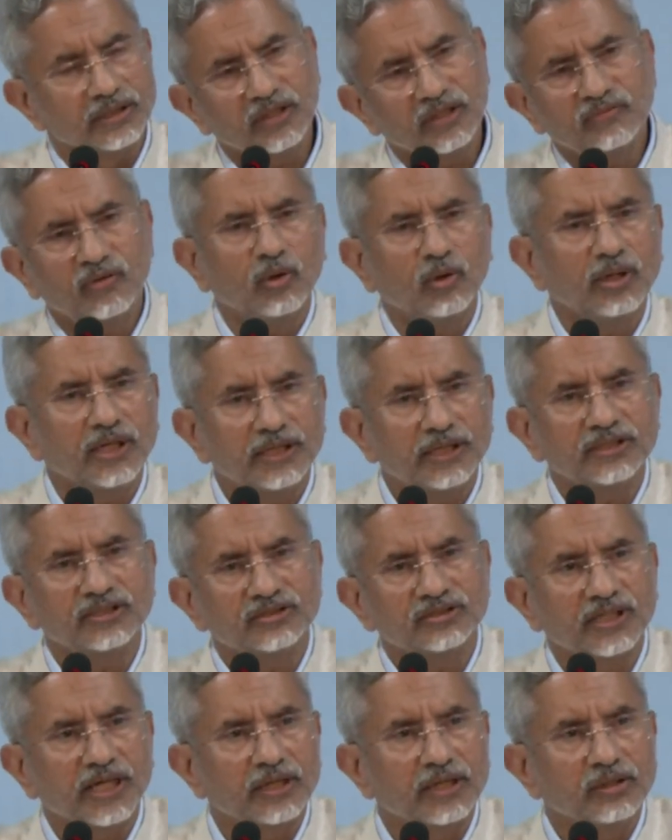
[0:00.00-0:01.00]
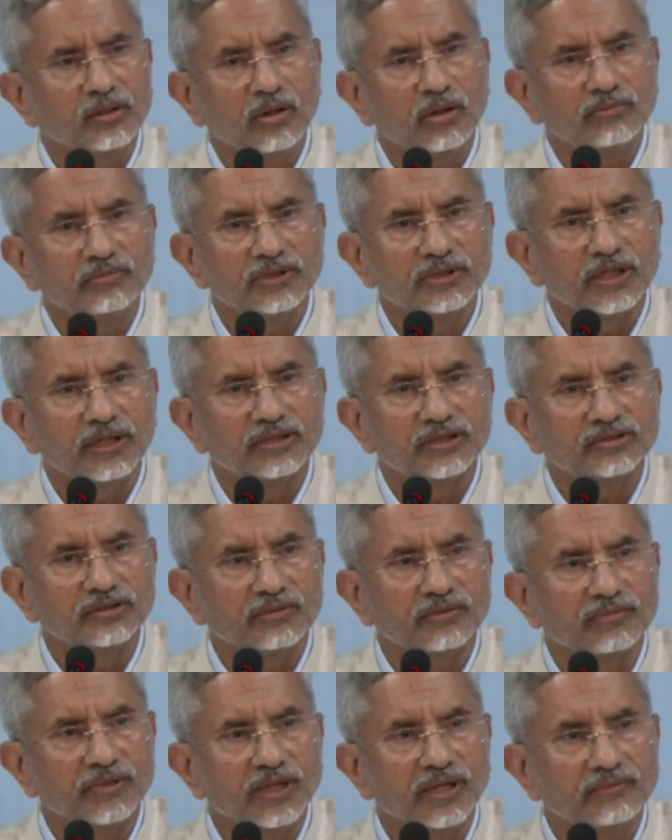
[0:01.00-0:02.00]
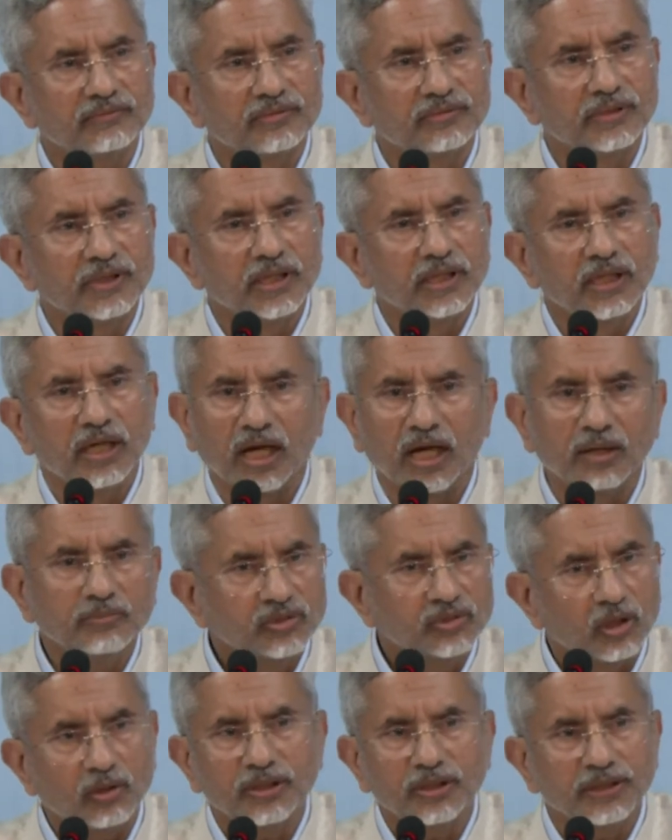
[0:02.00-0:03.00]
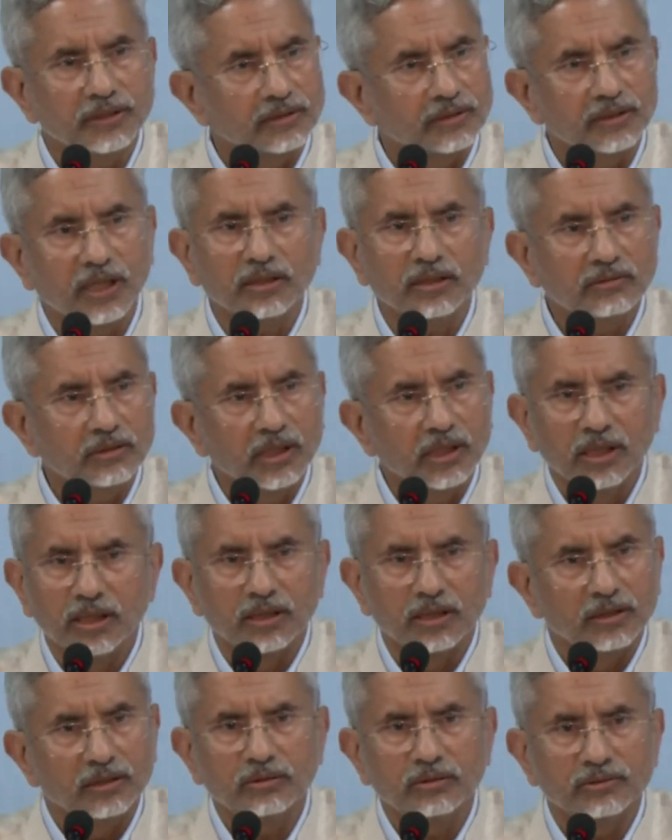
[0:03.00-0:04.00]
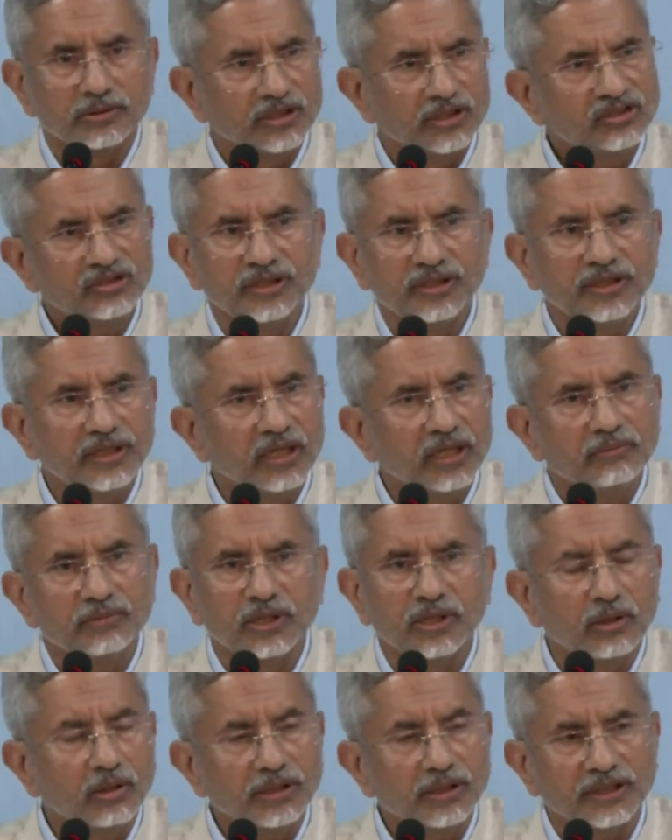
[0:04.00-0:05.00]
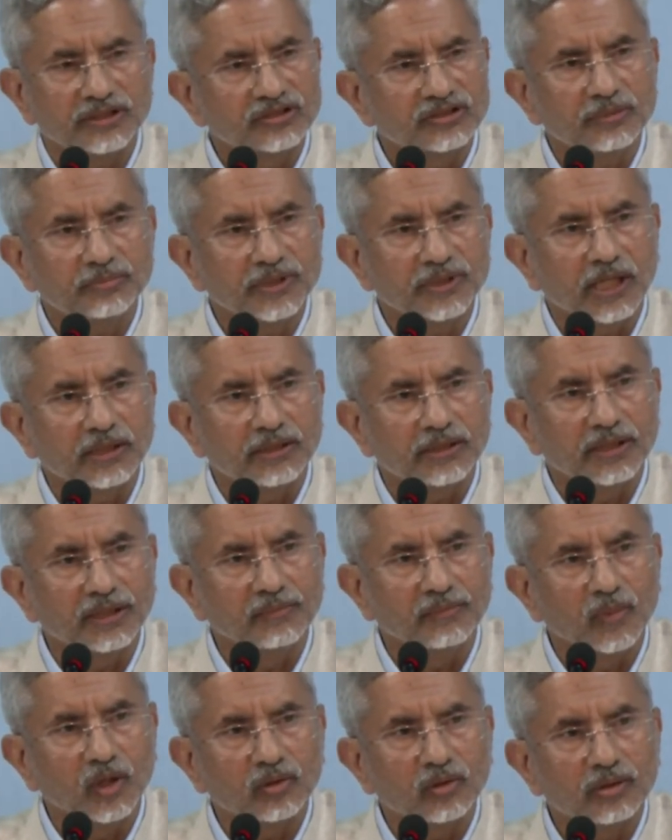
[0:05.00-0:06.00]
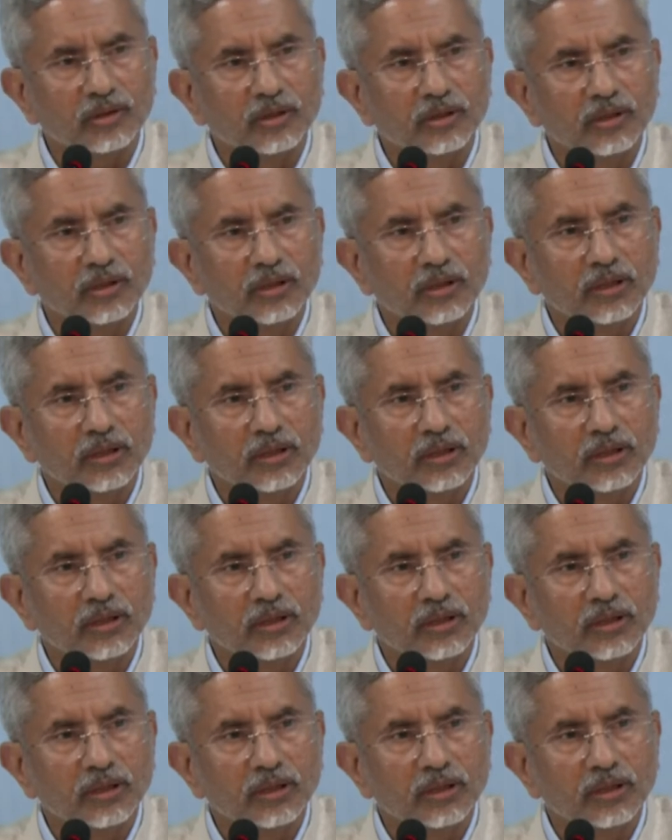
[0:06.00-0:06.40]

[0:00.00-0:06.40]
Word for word: Therefore, let us carry on with the rest of life. I'm sorry that, you know, this India will not accept that anymore.